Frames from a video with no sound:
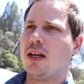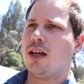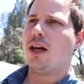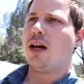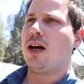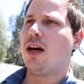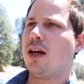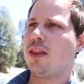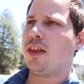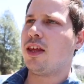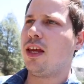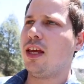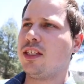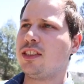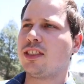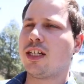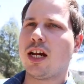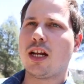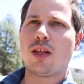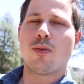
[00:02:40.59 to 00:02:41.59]
the east
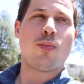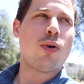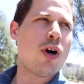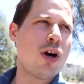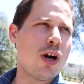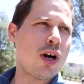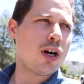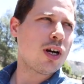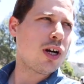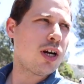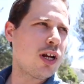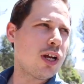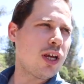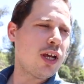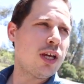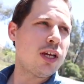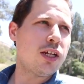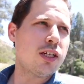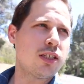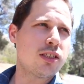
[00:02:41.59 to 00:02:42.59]
side of the park
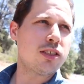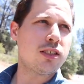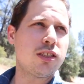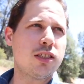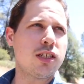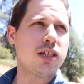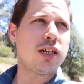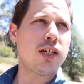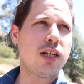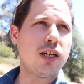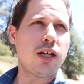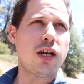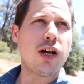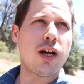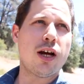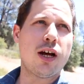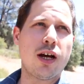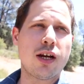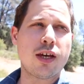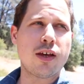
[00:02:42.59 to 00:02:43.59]

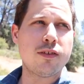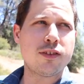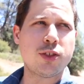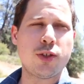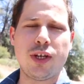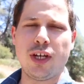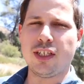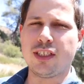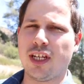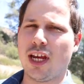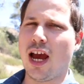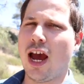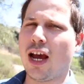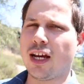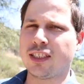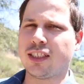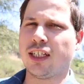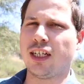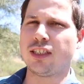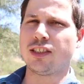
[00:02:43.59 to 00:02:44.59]
gives you easy
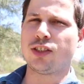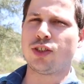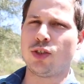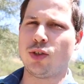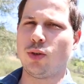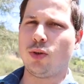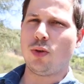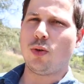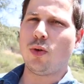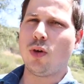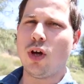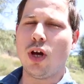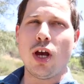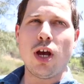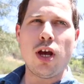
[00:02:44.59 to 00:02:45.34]
access to